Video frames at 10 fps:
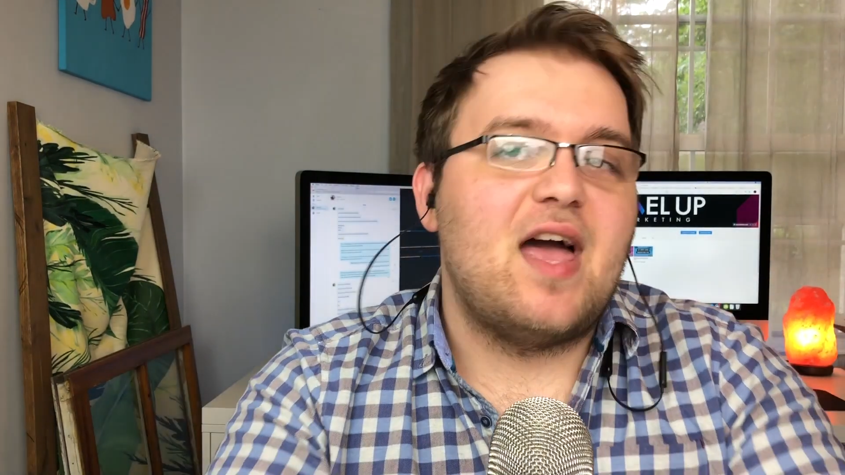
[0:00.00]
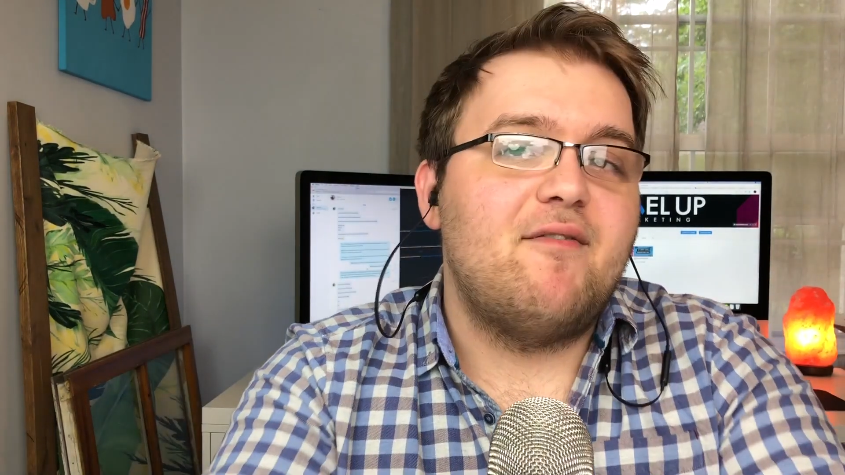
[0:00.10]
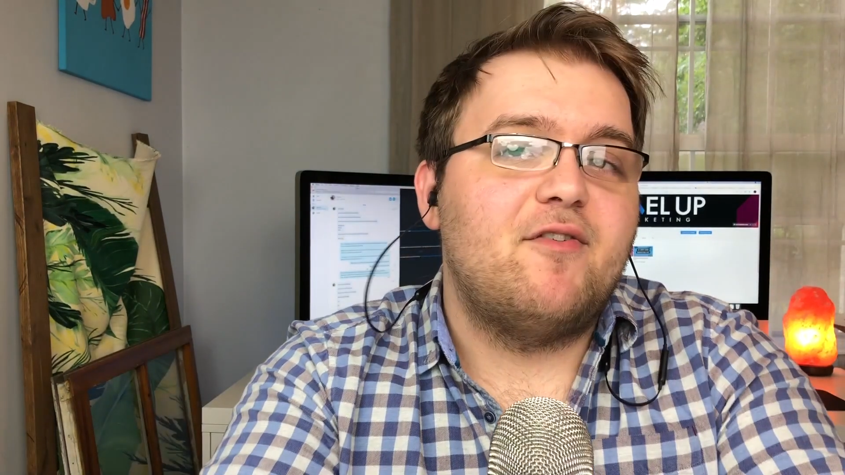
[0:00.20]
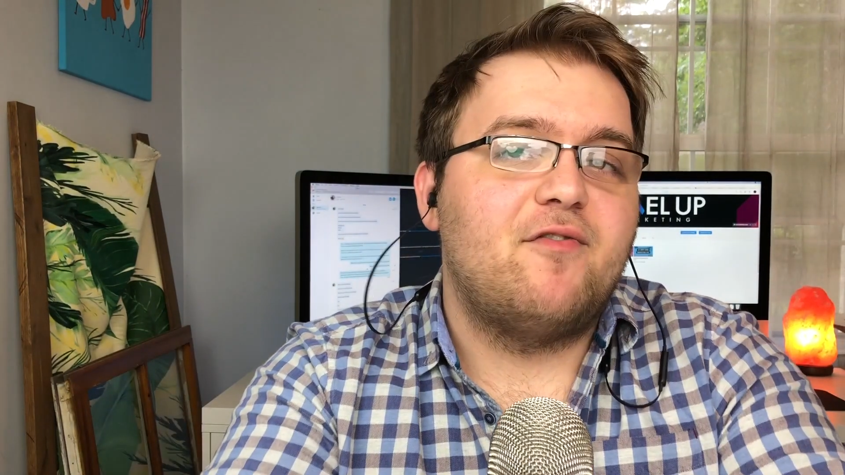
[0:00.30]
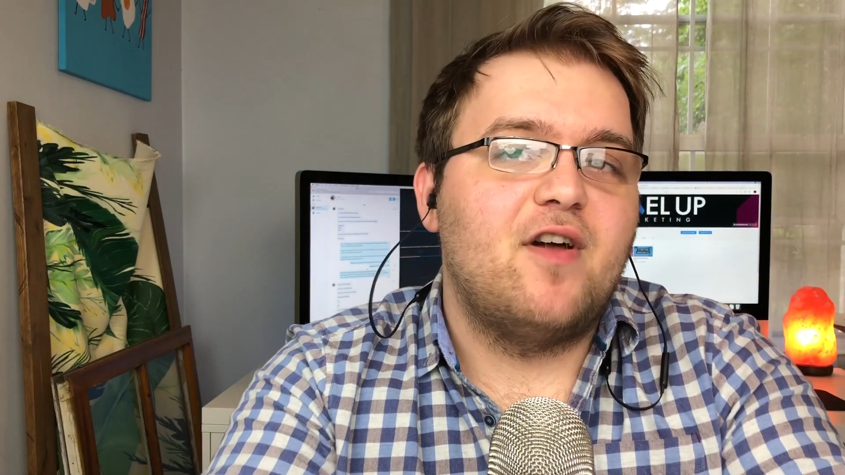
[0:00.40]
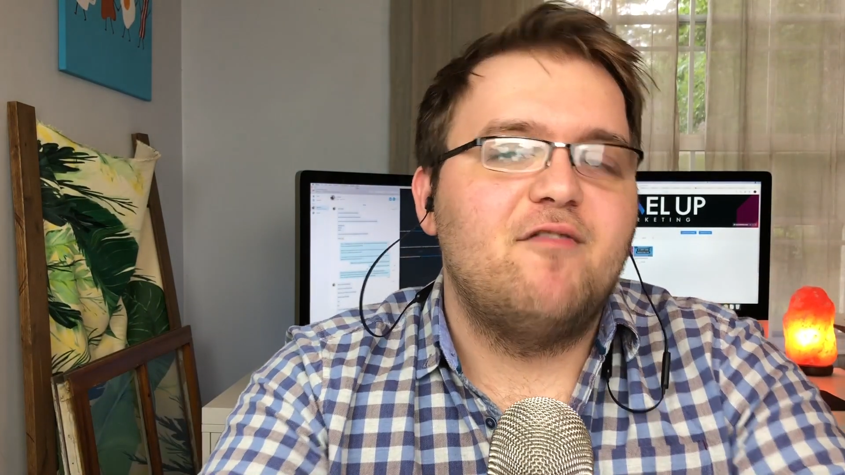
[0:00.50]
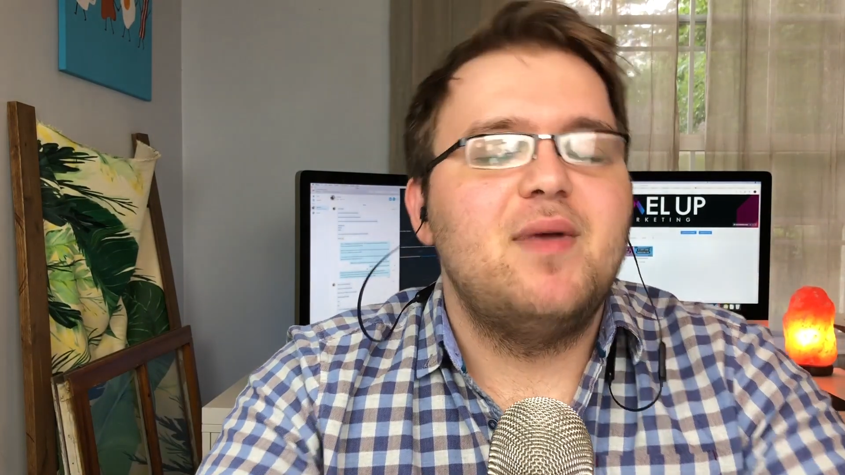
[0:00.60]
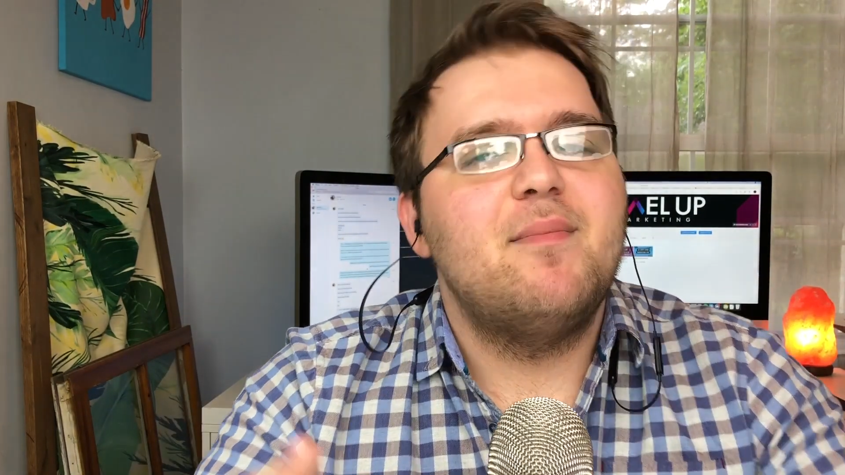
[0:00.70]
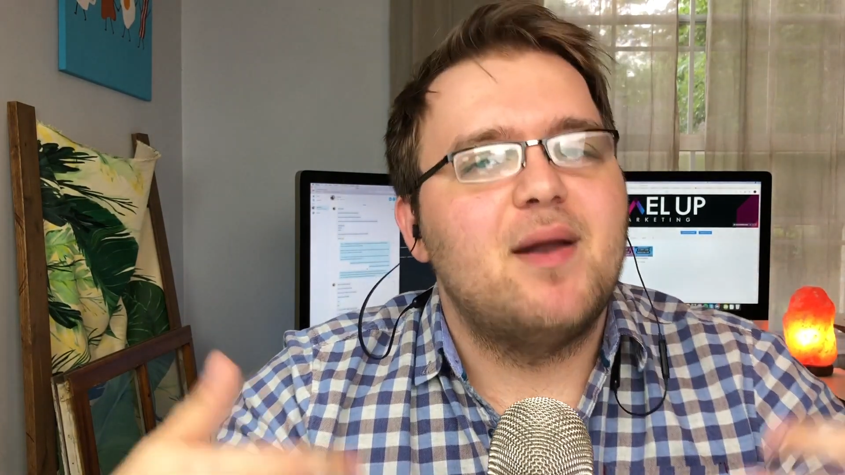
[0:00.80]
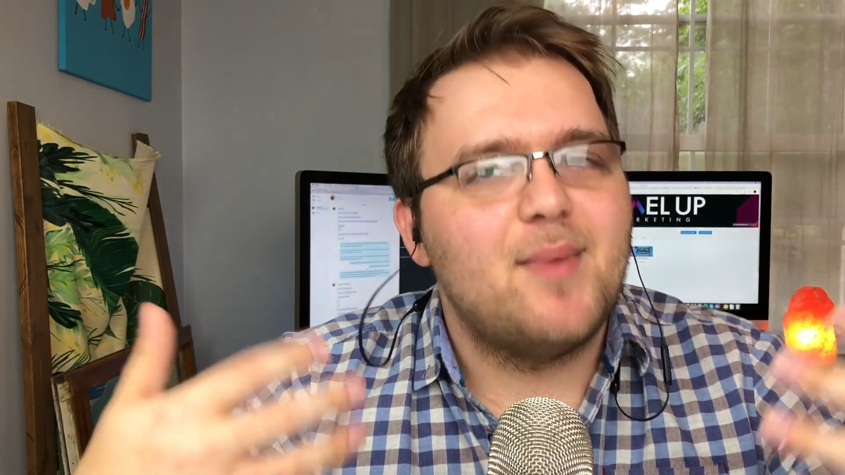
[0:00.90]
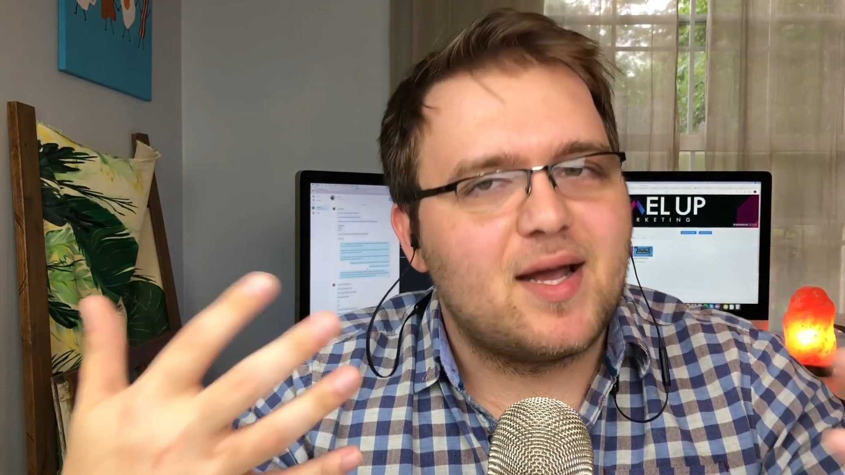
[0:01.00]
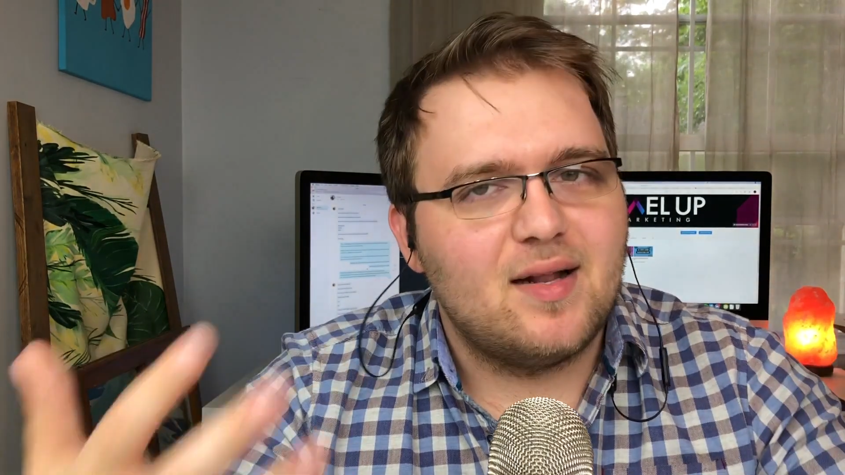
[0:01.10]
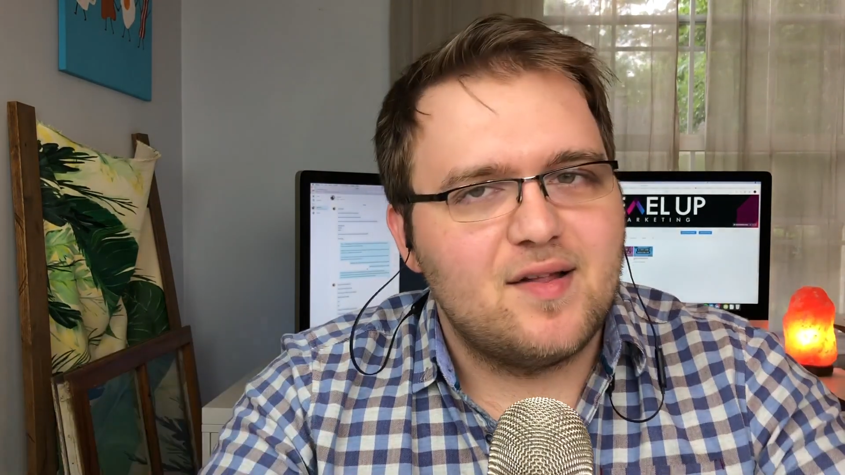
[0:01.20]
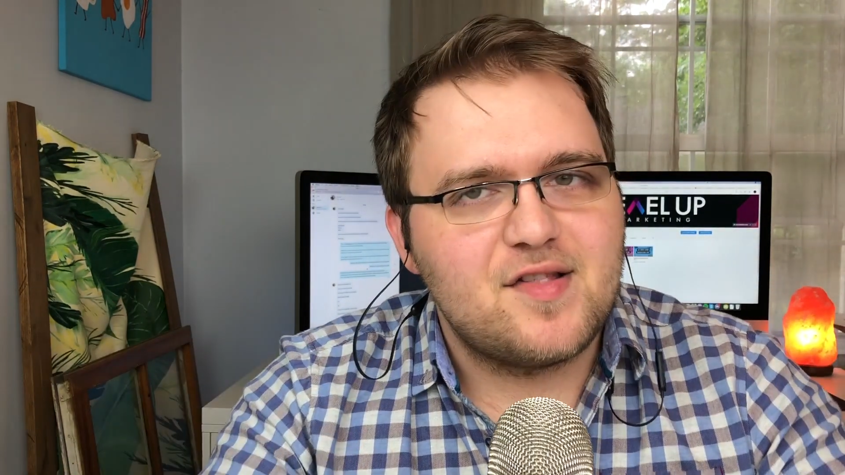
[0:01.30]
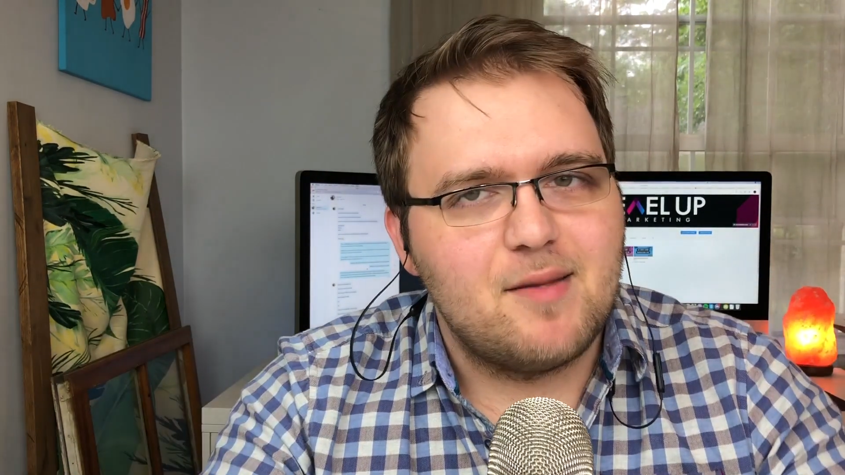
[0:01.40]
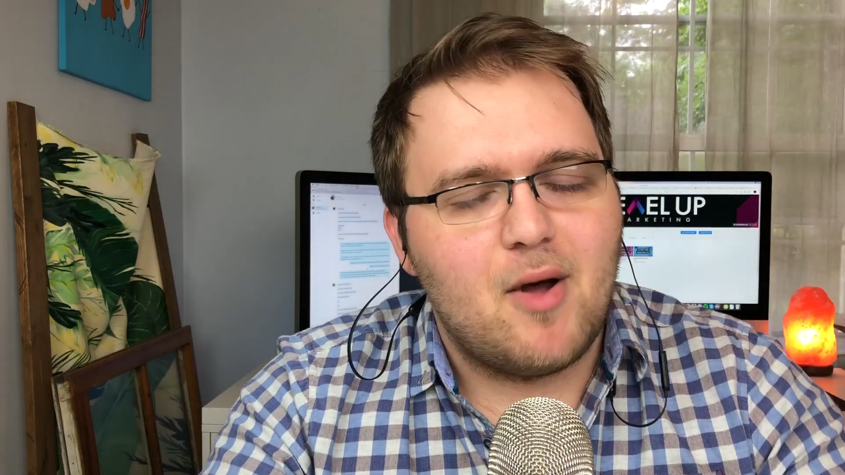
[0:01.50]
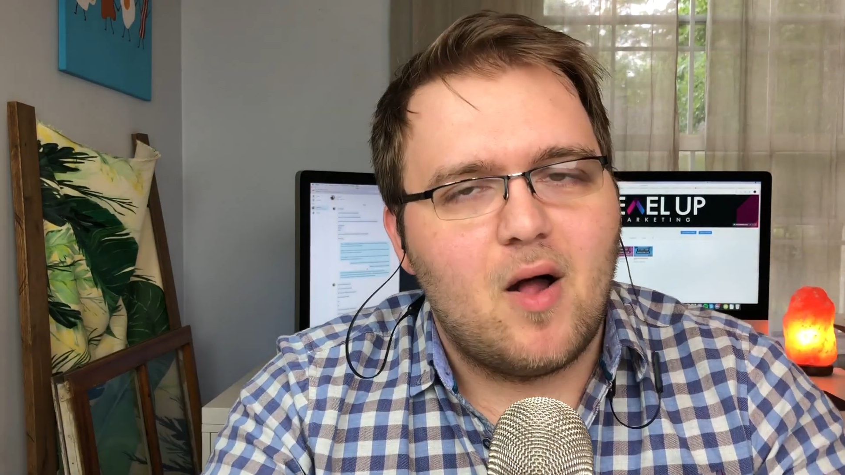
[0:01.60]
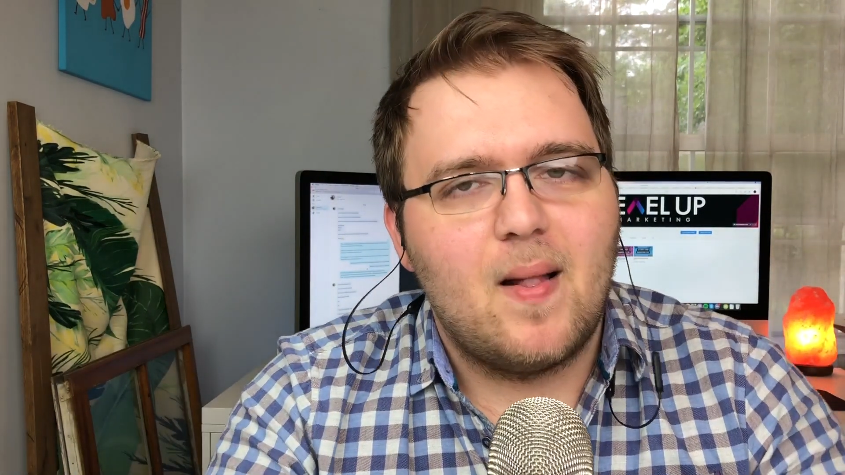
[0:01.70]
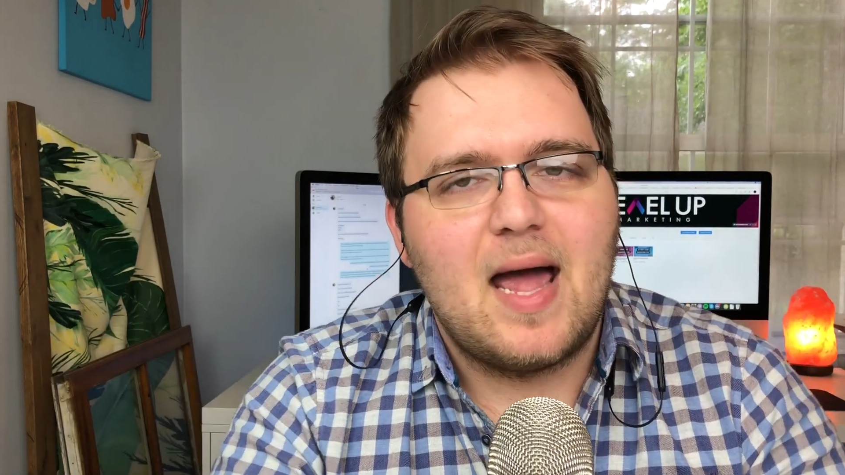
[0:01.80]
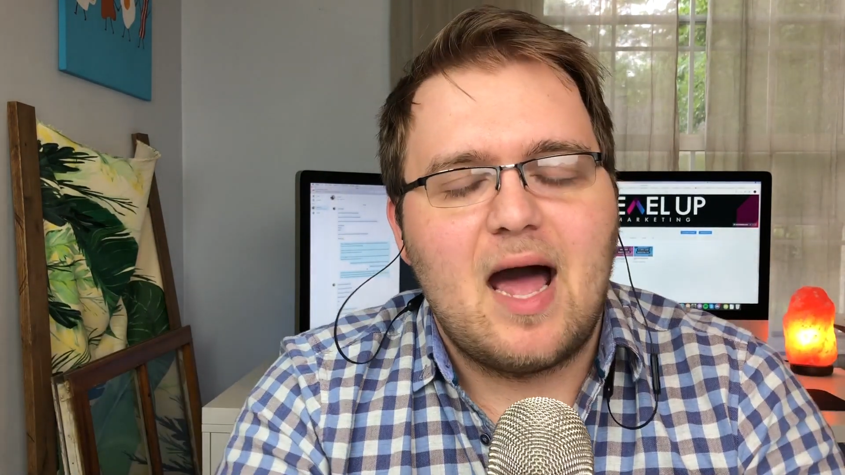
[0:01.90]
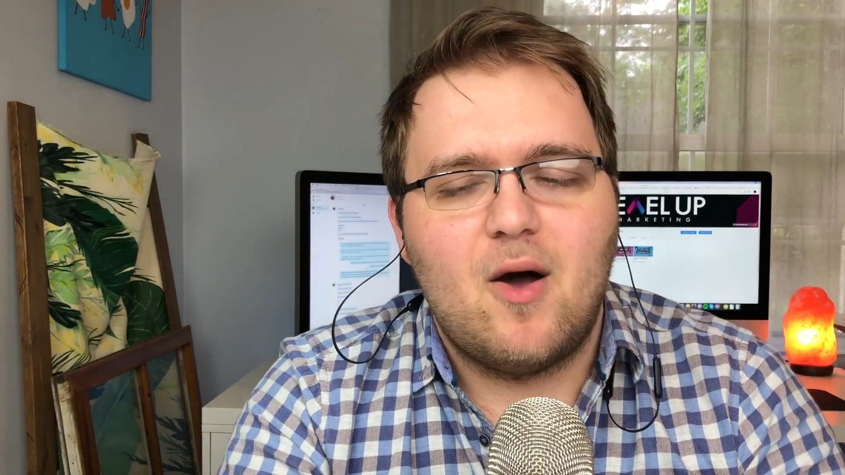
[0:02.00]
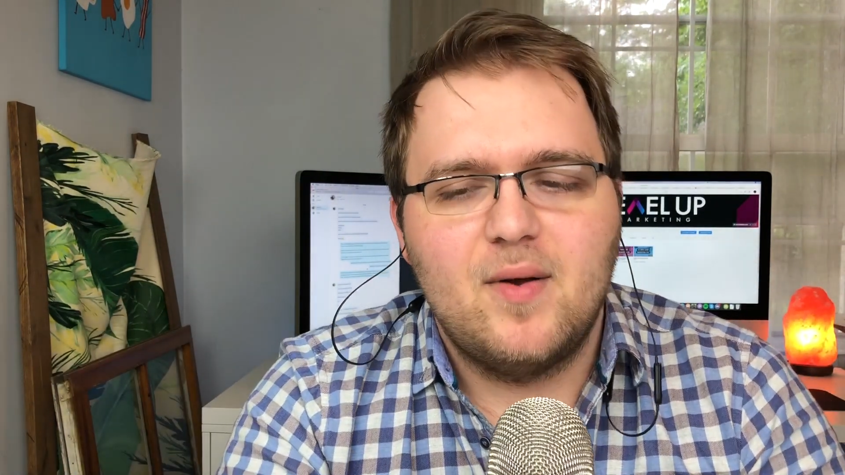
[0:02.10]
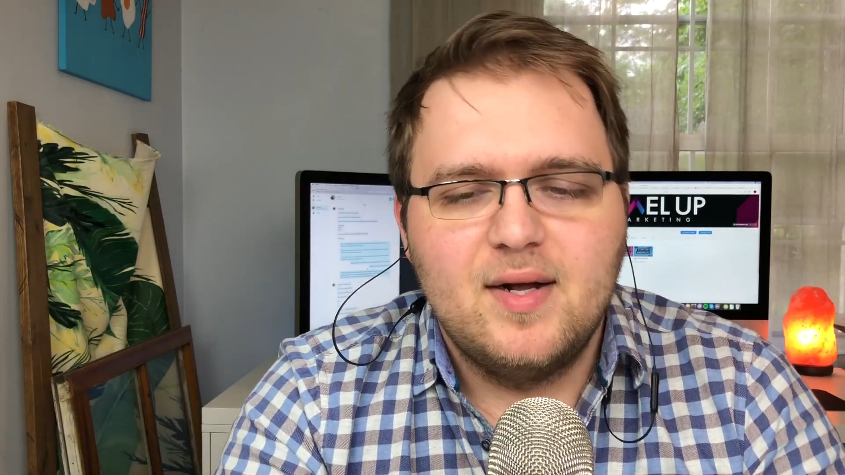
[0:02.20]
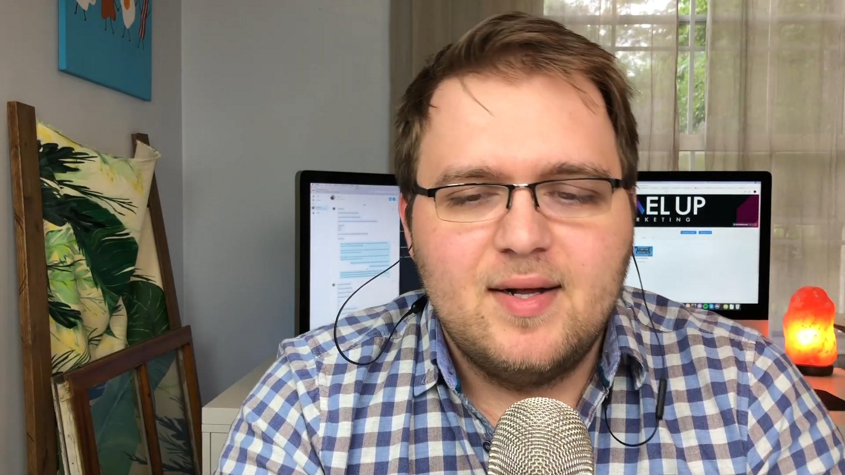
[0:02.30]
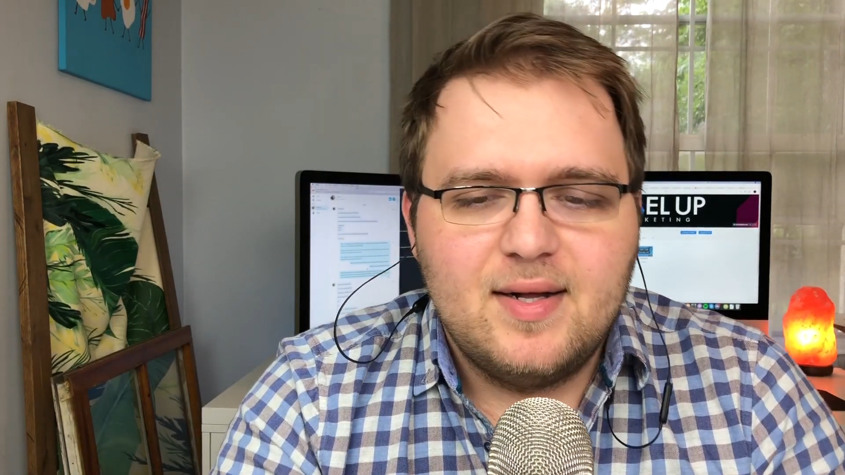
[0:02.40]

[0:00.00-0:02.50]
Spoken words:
I have it in front of me, but I'm not going to list them all out.